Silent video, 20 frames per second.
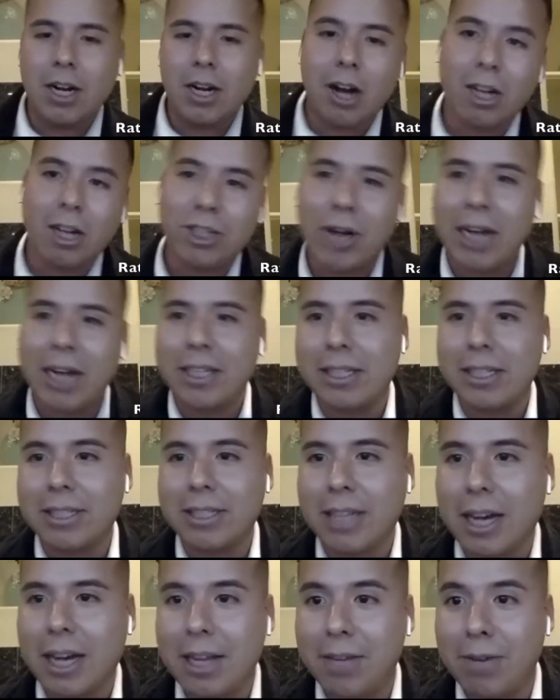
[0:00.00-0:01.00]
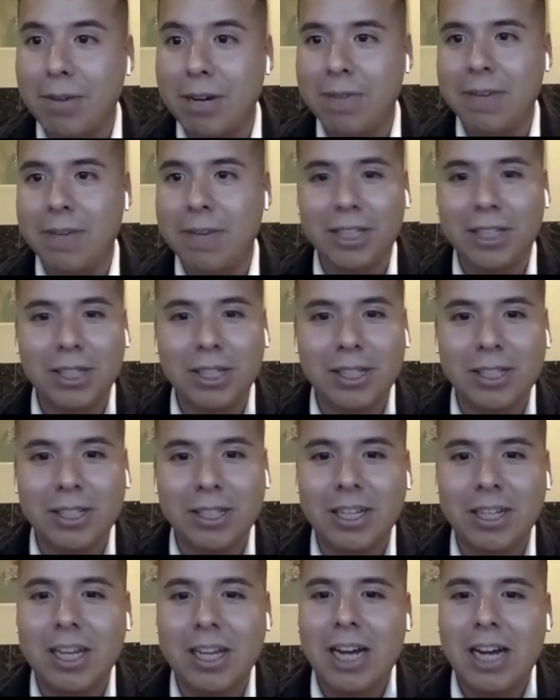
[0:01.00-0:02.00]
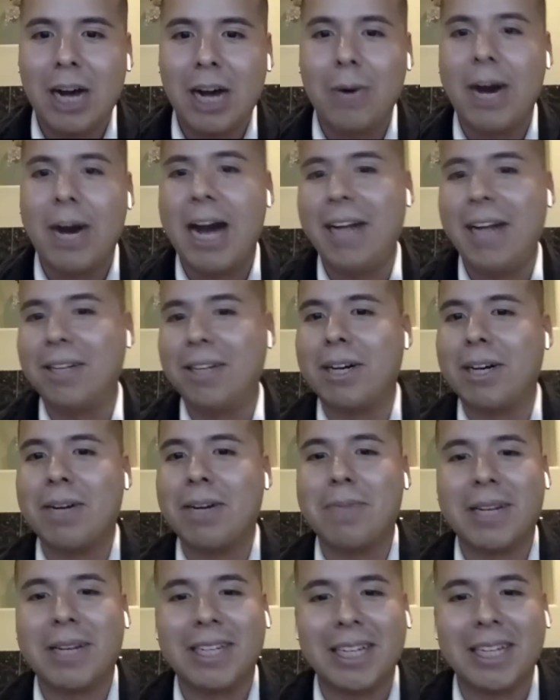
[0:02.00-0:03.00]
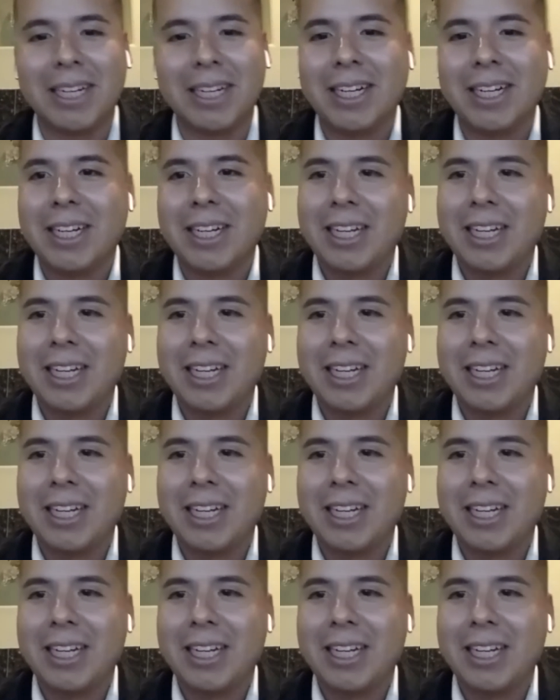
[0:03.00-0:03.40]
contract inside the renovations, I will highly recommend it.